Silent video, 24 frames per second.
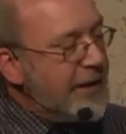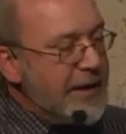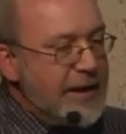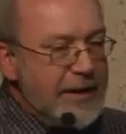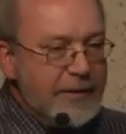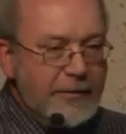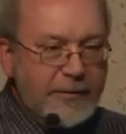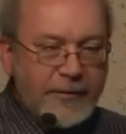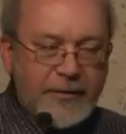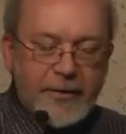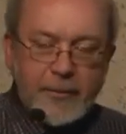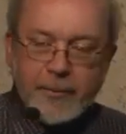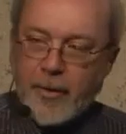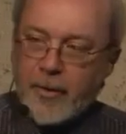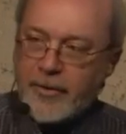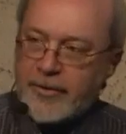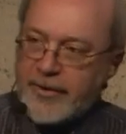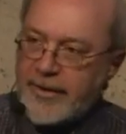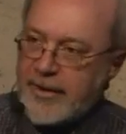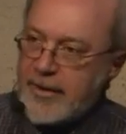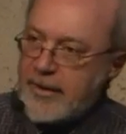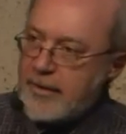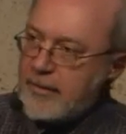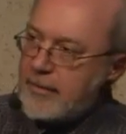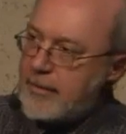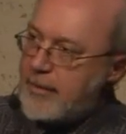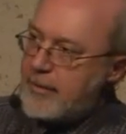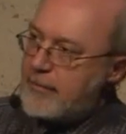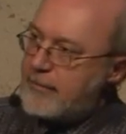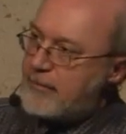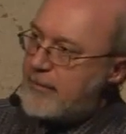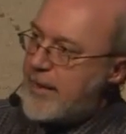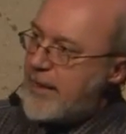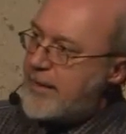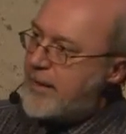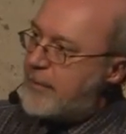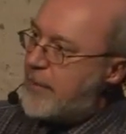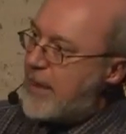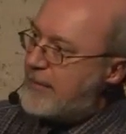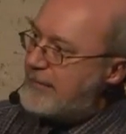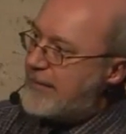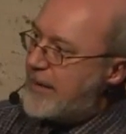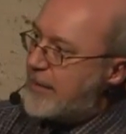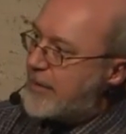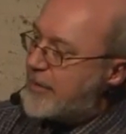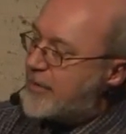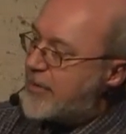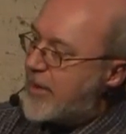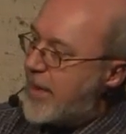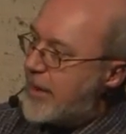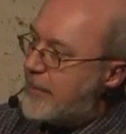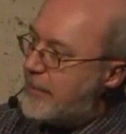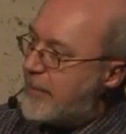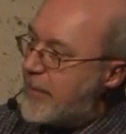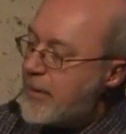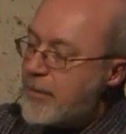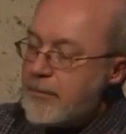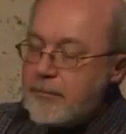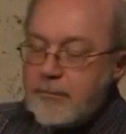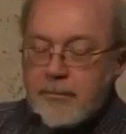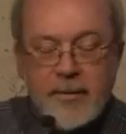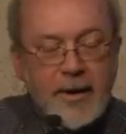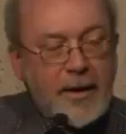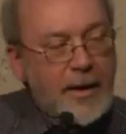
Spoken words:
leave the body in the burial chamber